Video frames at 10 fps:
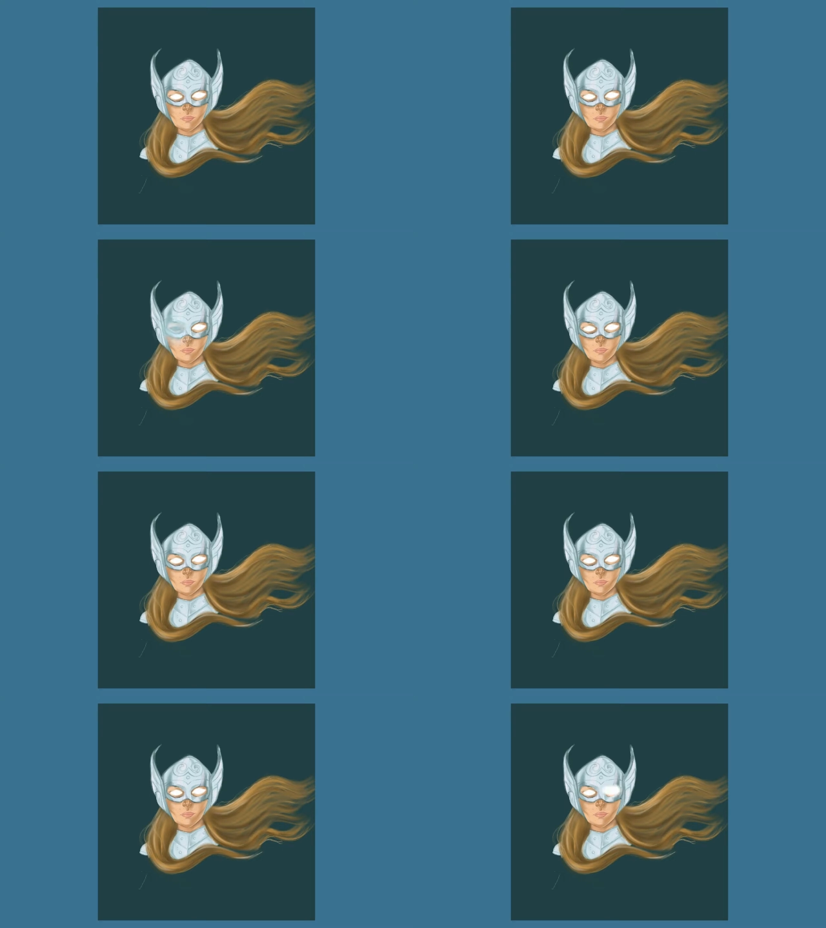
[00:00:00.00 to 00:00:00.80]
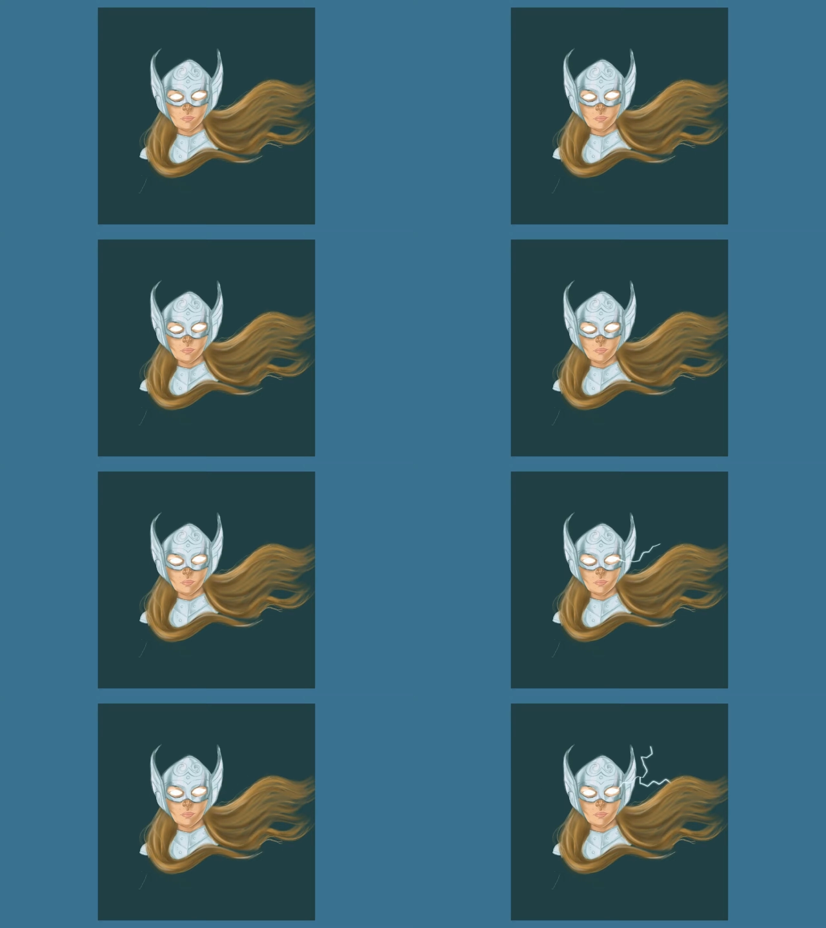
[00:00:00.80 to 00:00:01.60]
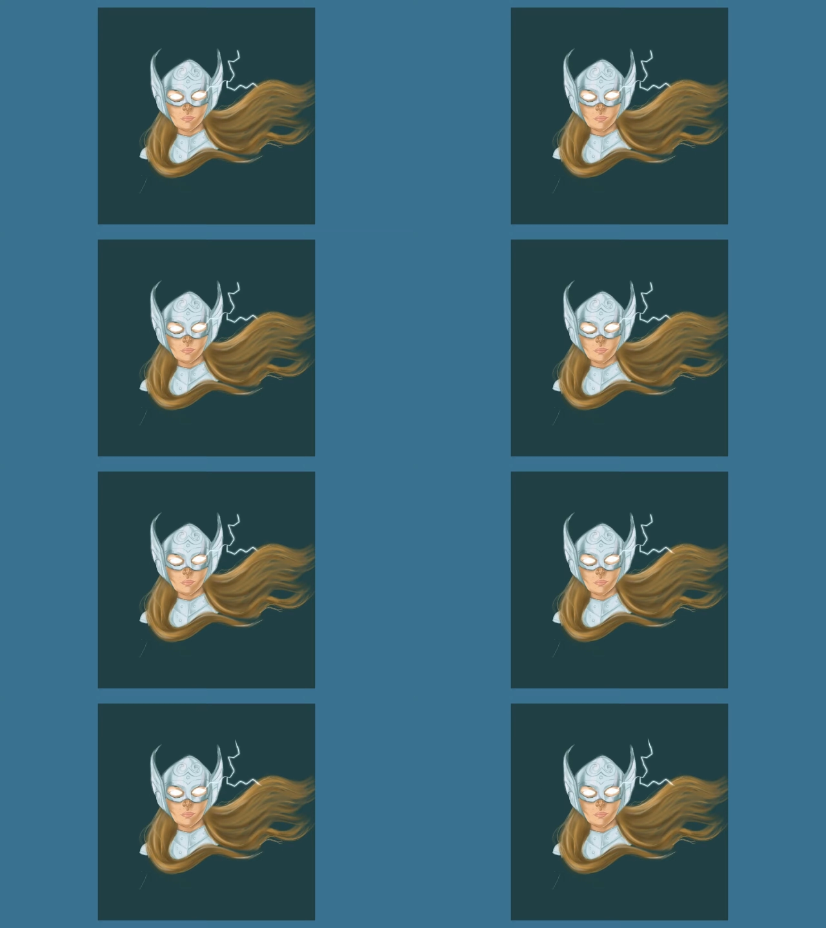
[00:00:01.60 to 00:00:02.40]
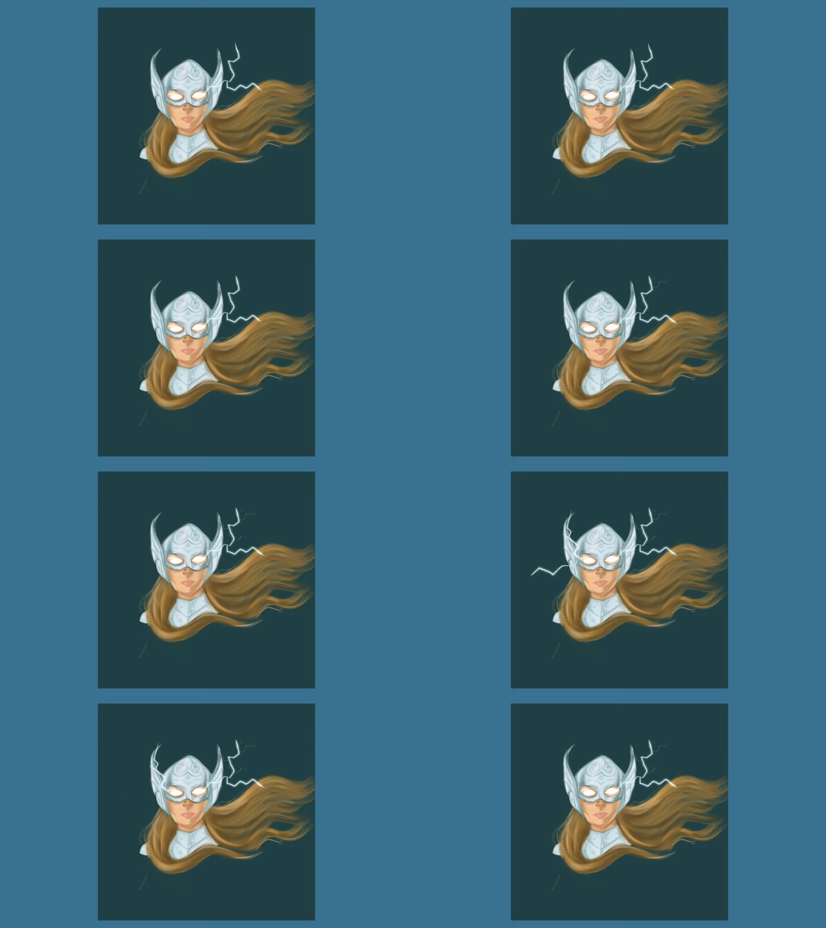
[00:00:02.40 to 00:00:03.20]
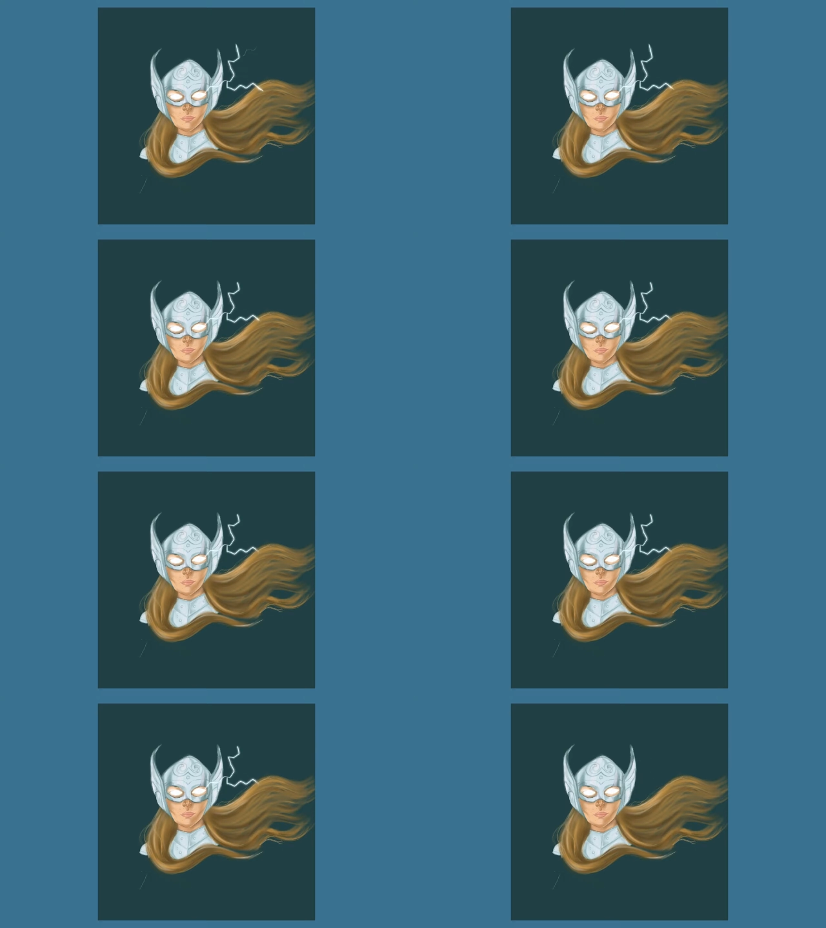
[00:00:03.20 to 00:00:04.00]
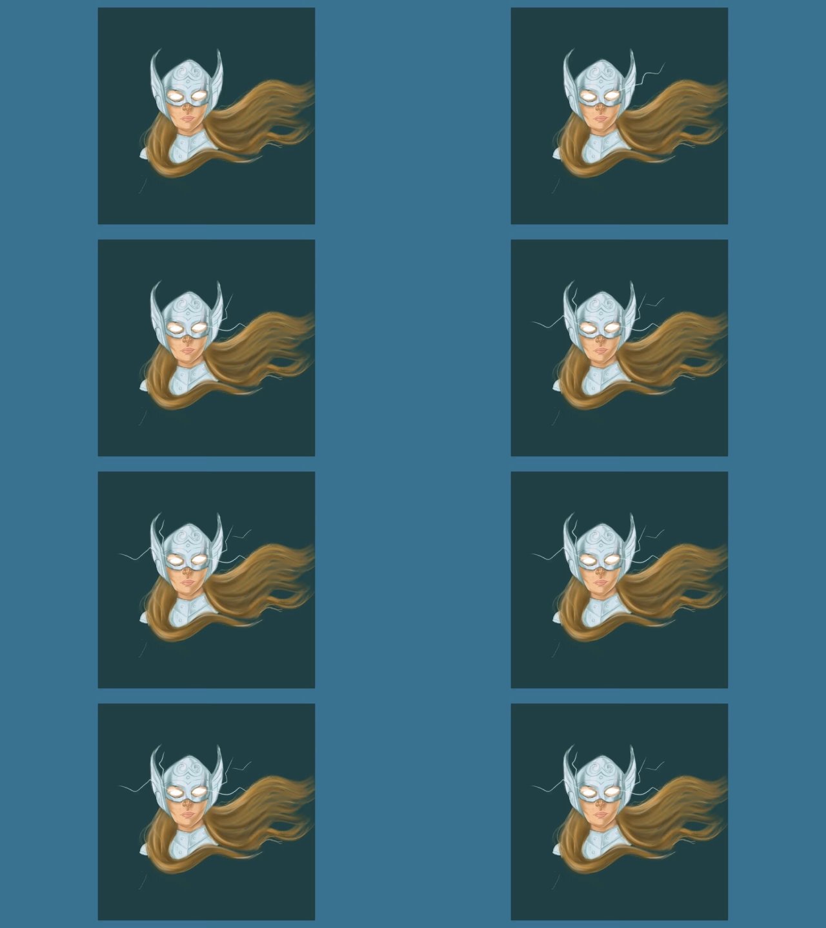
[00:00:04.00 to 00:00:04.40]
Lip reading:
No face is visible, so there are no lips to read.